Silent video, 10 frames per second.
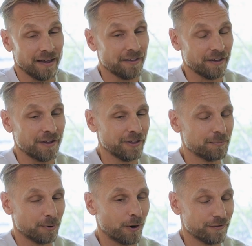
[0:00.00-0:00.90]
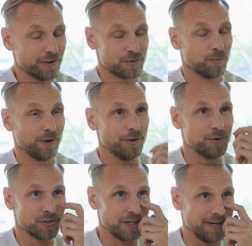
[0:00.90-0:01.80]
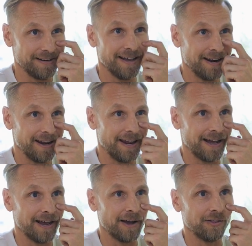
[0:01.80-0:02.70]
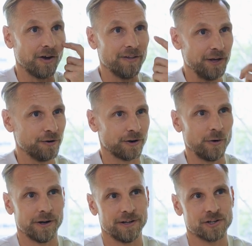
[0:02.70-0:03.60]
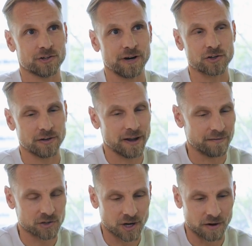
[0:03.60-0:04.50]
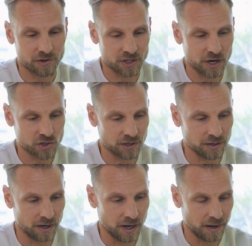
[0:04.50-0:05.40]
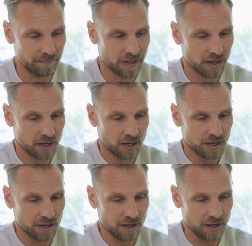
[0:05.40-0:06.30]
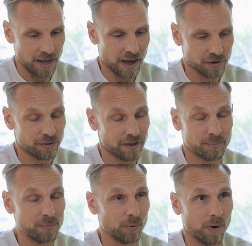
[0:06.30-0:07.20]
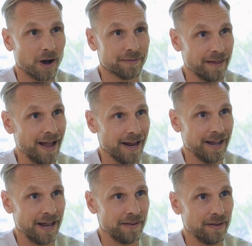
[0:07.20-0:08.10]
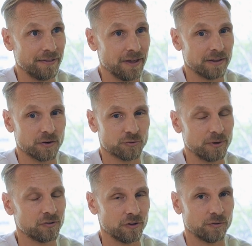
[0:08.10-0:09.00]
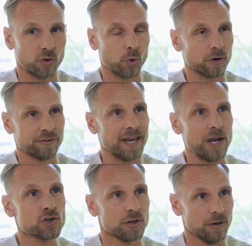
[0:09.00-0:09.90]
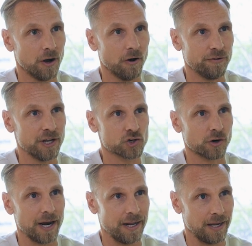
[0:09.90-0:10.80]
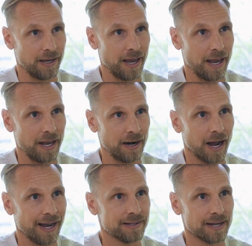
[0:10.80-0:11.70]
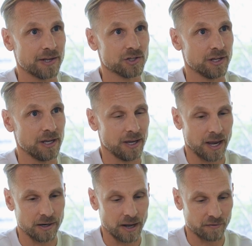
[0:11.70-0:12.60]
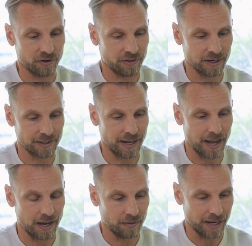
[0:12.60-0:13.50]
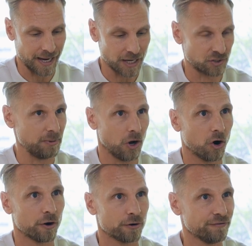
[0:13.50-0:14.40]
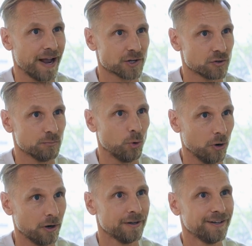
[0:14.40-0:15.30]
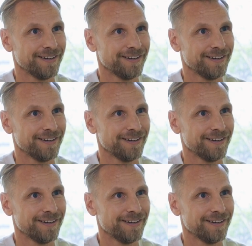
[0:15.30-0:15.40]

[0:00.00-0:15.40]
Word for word: I, th- I, think part of it is what you just HIIT. And, and I, I love that you're going in this direction, having this conversation. Um, yeah, I do think people want that. And I think there's been this glorification of hit training and high intensity and everything today like has to be harder, faster, more